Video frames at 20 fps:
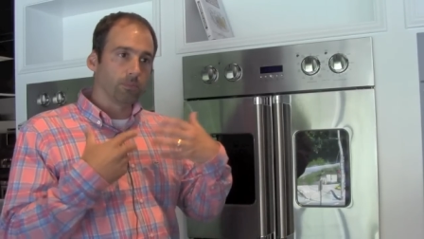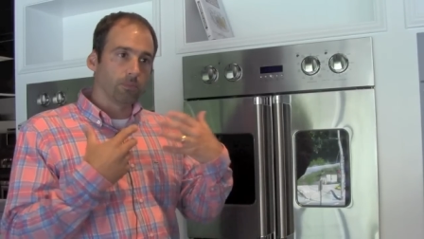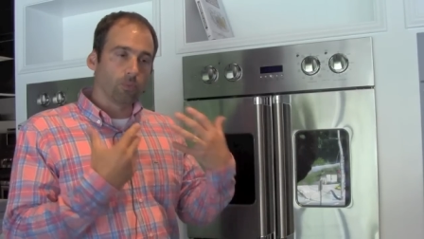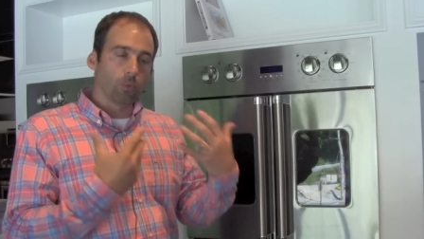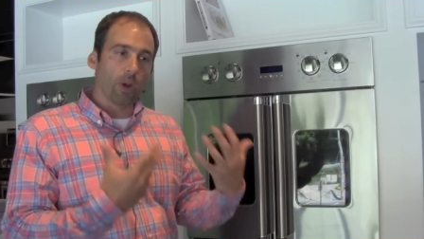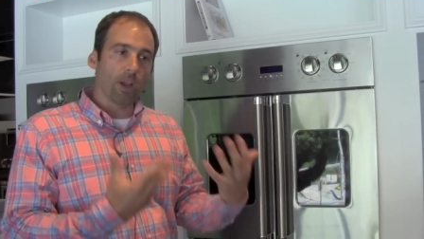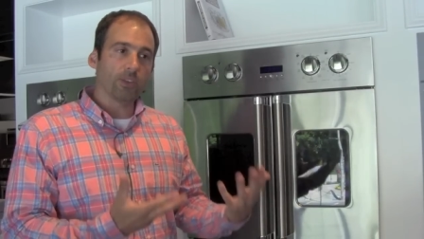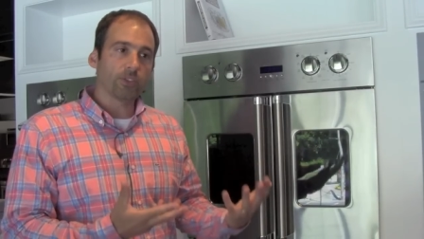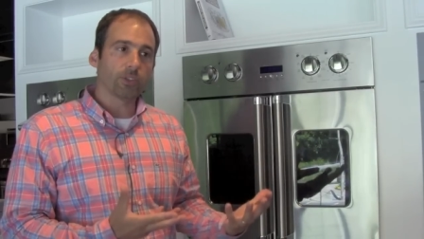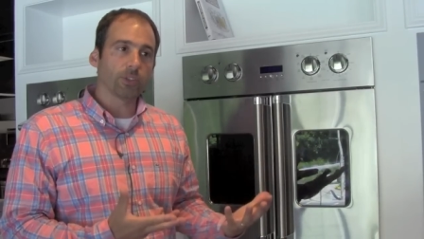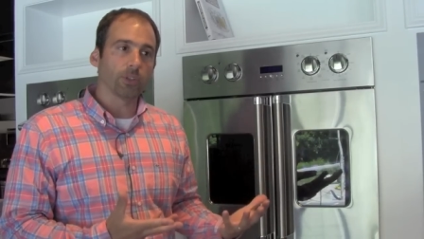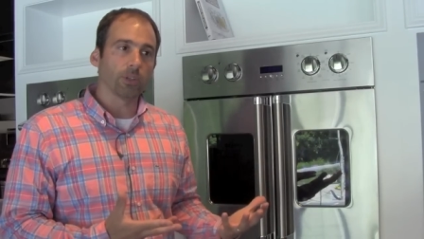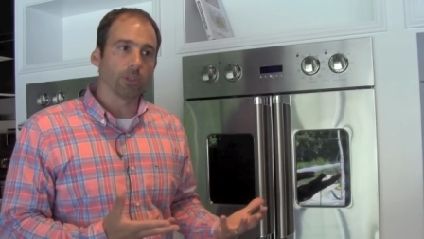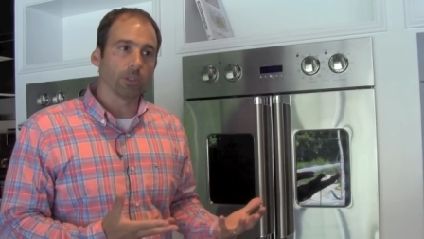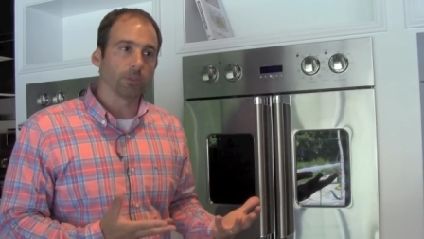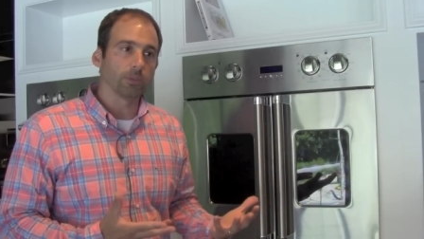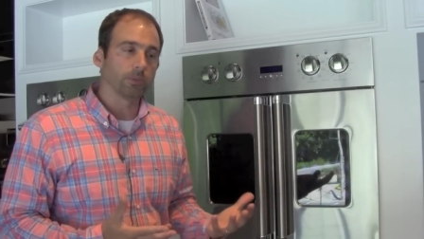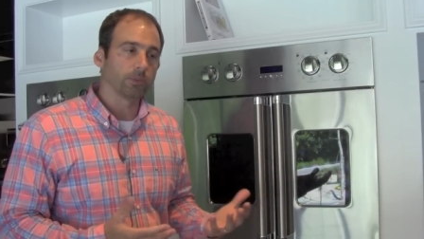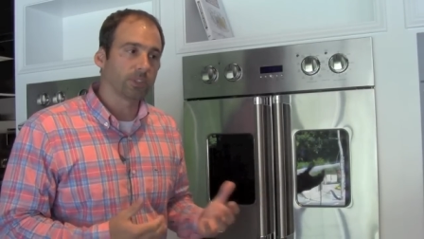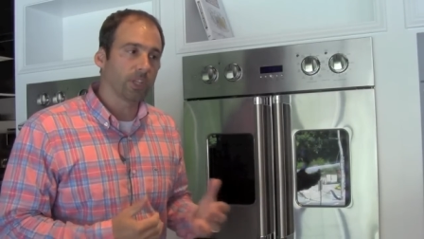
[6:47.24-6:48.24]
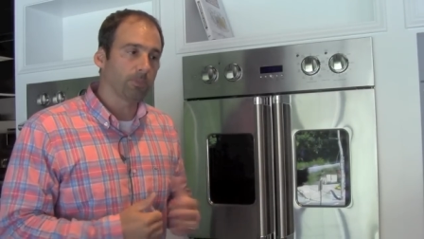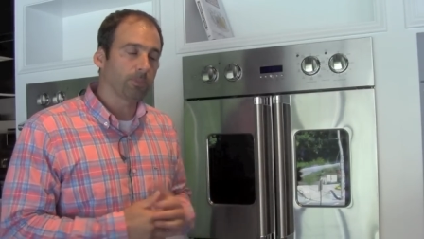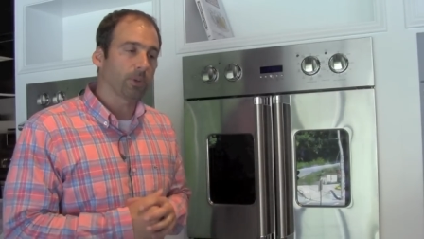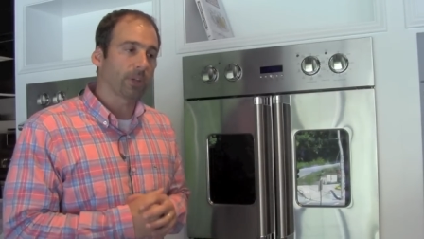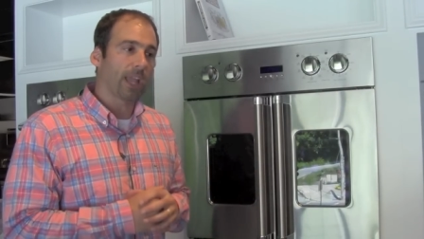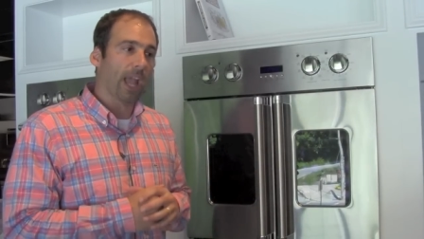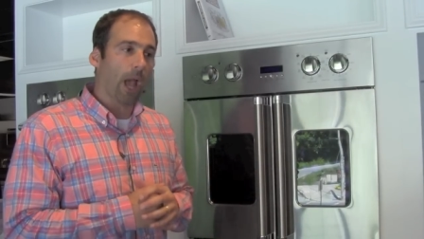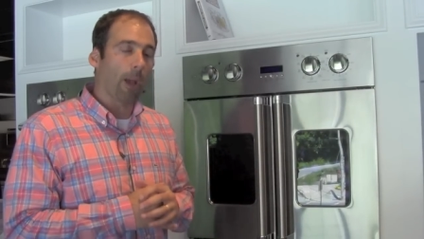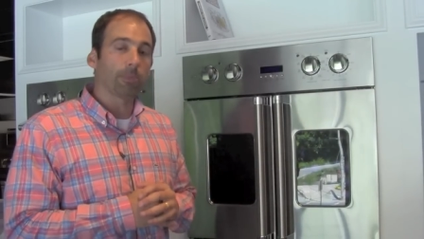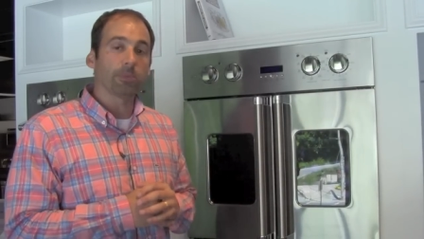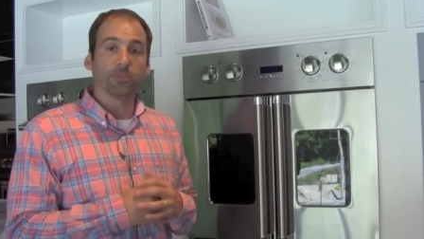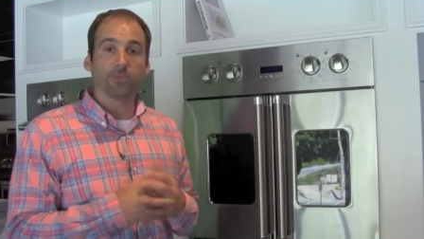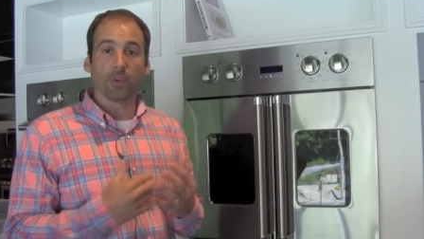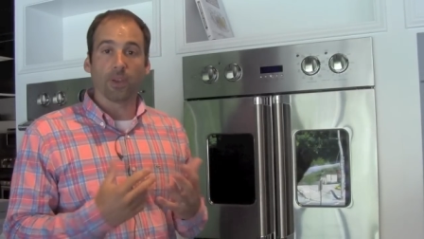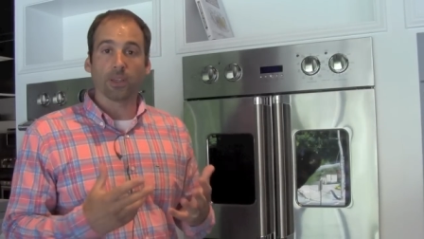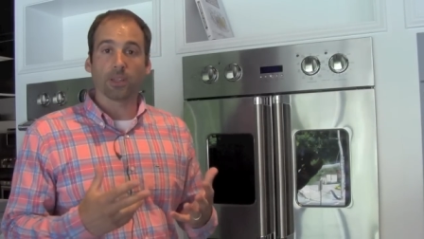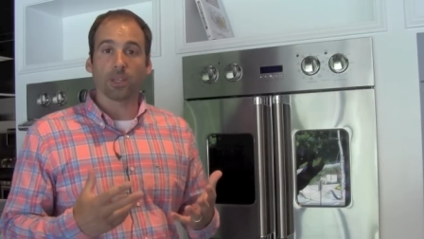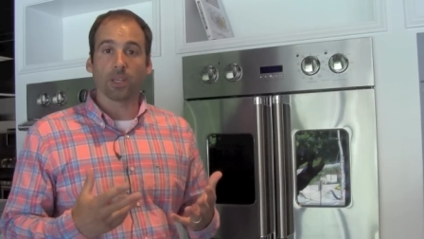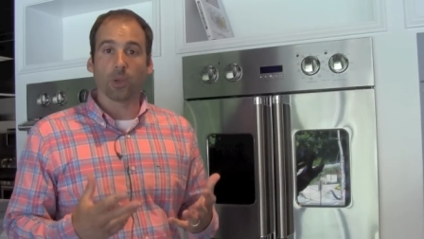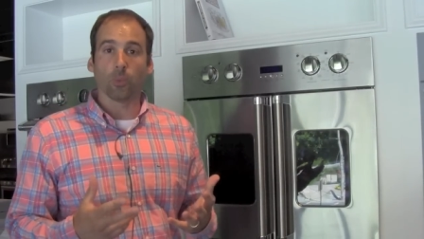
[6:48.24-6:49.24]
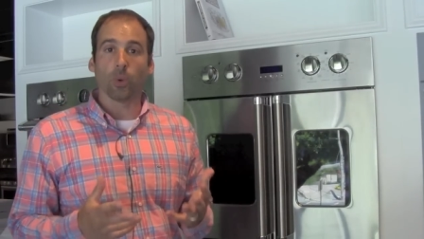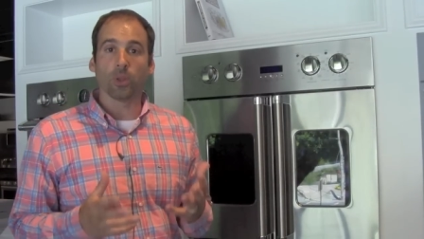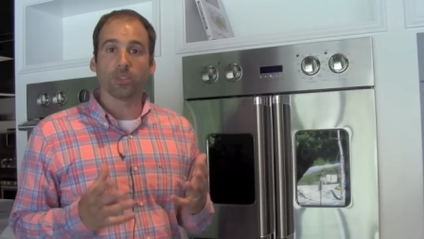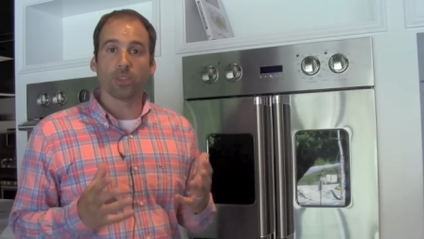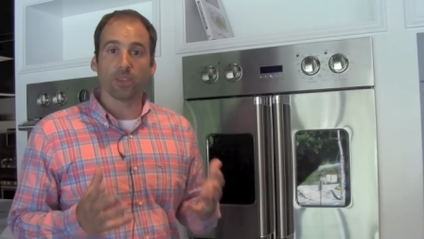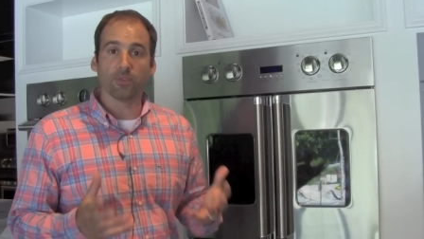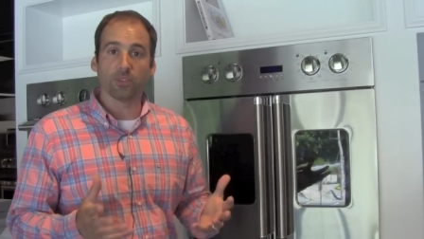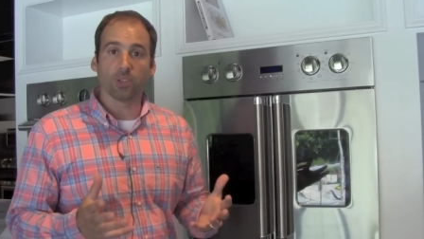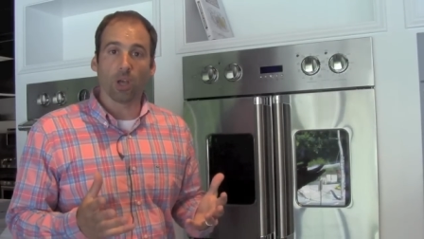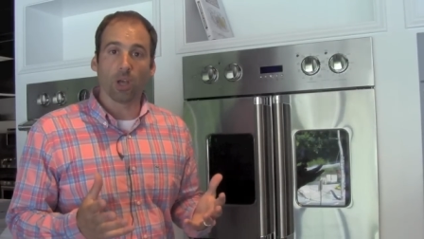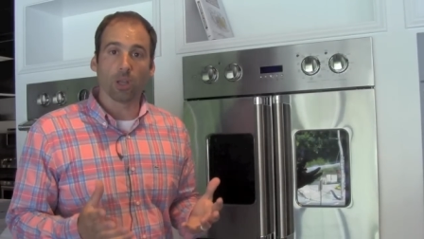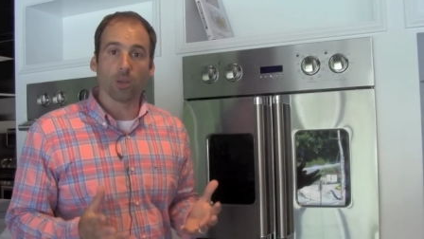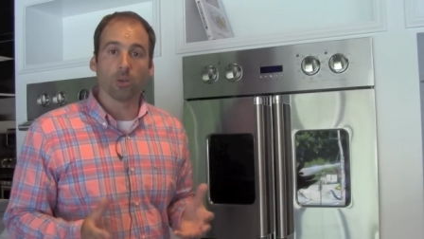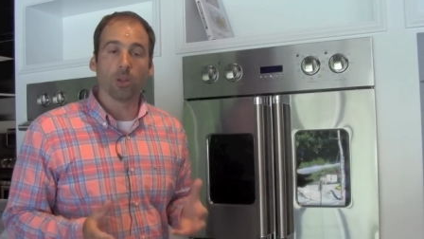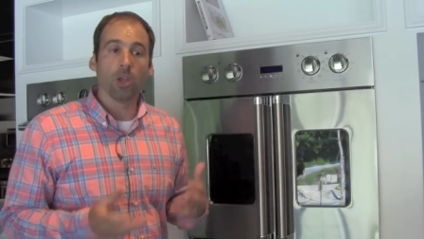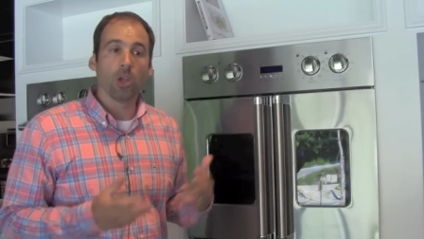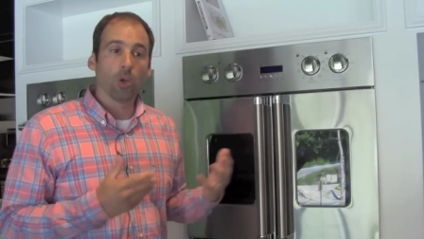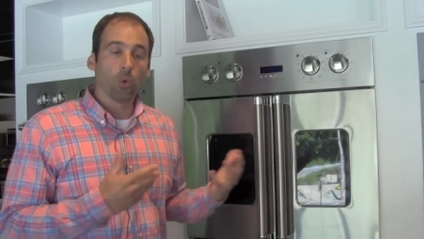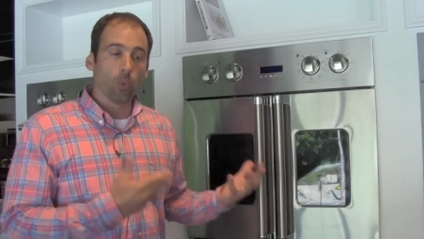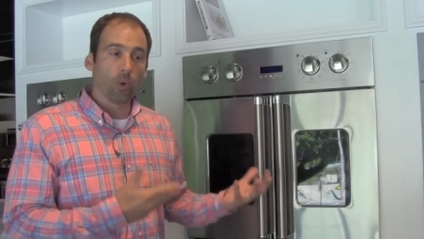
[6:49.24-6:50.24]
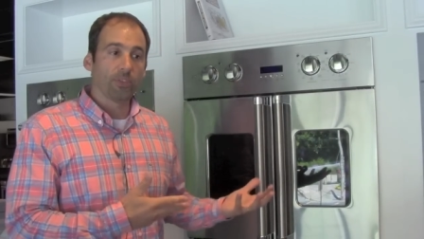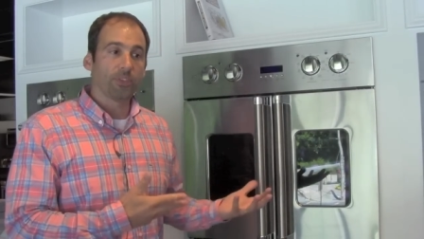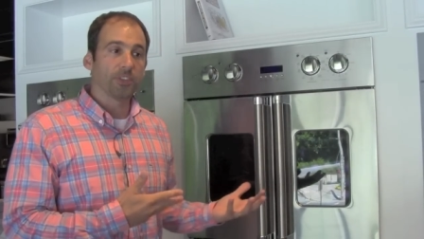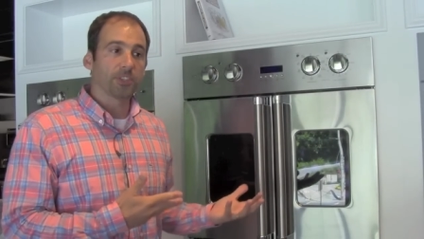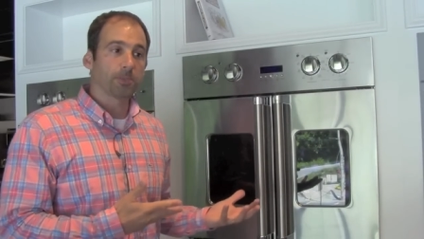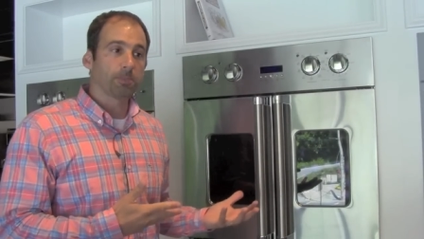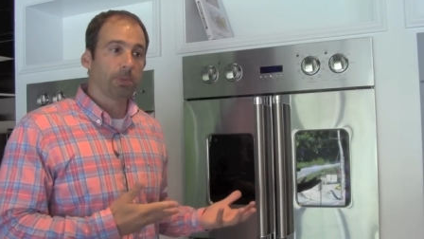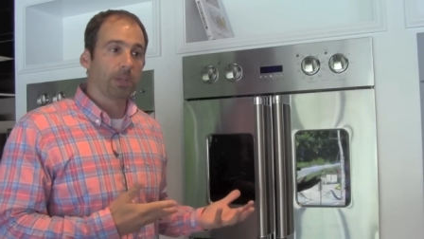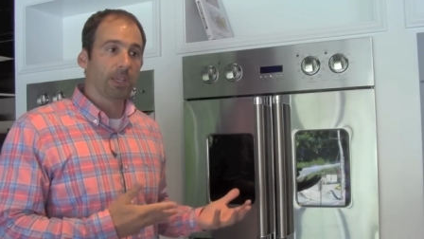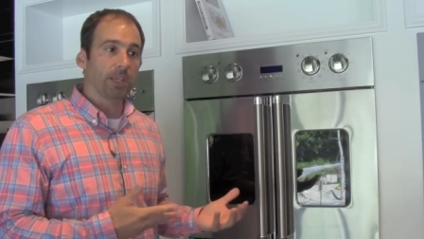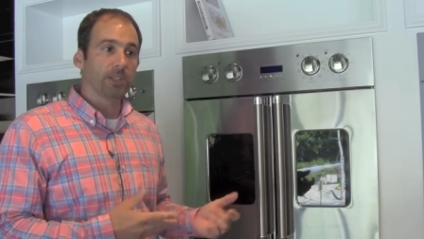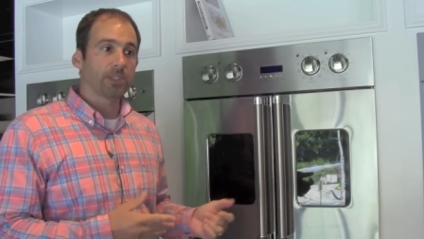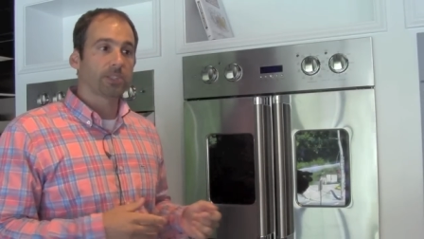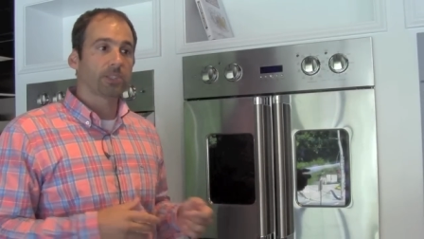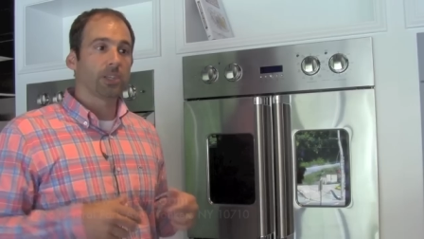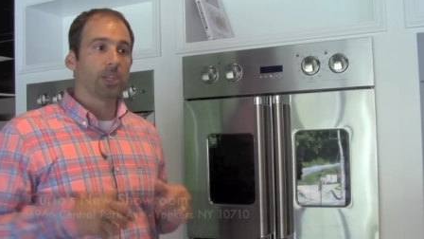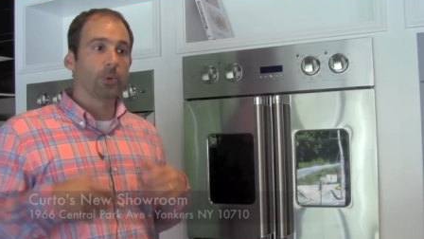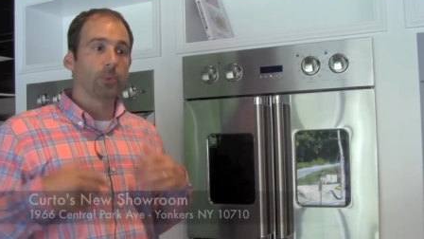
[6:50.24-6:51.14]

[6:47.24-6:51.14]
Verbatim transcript: raise your tip your cap to Viking what they've done with this piece.